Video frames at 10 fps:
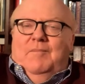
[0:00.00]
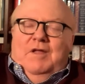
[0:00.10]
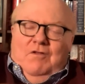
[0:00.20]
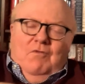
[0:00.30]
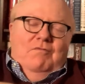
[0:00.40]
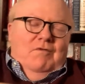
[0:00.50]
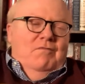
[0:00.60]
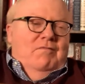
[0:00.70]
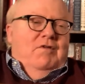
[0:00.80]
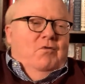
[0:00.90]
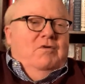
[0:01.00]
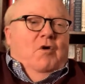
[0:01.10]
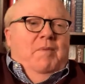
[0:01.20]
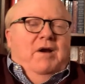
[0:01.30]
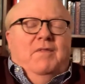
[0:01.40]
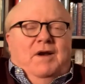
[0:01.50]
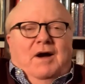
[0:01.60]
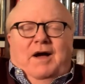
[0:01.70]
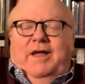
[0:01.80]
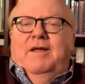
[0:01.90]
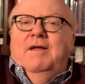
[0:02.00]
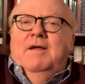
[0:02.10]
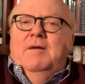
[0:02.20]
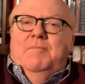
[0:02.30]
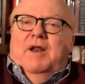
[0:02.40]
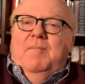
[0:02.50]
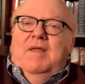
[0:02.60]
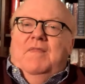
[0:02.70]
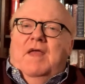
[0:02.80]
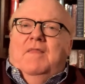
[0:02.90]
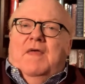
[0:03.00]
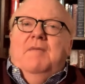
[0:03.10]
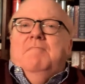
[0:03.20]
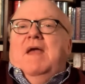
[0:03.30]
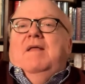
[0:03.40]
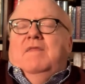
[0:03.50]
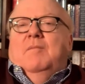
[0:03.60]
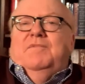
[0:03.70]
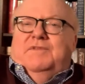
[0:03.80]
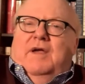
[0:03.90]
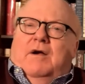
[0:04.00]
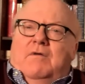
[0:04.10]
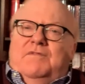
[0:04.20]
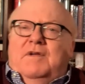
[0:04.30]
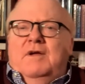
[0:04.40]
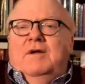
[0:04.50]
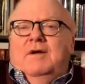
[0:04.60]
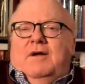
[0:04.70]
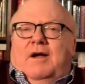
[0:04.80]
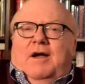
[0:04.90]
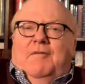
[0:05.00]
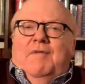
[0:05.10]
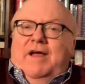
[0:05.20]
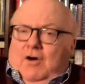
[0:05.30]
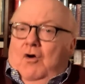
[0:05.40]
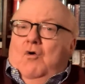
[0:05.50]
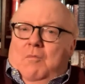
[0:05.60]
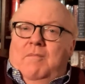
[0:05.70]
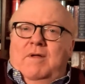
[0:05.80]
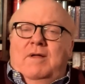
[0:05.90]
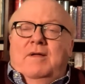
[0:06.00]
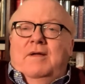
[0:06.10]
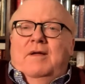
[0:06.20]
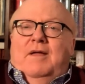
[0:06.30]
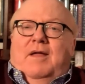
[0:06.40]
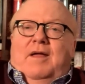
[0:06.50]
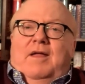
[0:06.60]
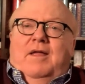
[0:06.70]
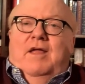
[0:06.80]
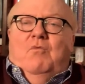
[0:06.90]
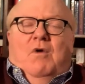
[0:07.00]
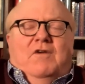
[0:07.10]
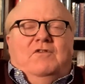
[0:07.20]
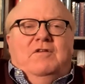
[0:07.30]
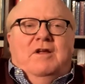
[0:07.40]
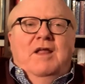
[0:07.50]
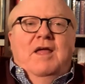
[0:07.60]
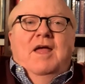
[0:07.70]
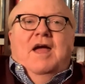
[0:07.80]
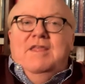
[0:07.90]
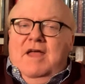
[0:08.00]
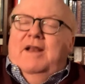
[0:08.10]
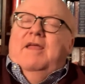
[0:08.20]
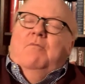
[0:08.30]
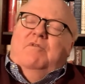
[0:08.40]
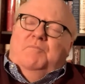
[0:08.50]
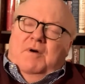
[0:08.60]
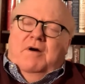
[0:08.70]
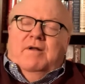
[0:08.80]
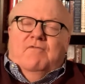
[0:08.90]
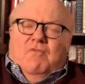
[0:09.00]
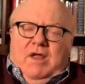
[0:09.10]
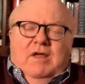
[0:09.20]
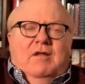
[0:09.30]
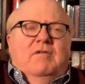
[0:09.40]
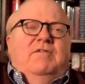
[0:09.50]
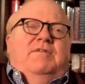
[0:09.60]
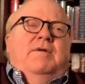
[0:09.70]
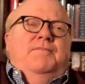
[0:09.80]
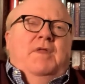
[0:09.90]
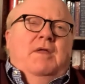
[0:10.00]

I mean, you, you, you know better than I but I mean, they they made themselves uh, at home in, in Washington, and yet it was part of Reagan's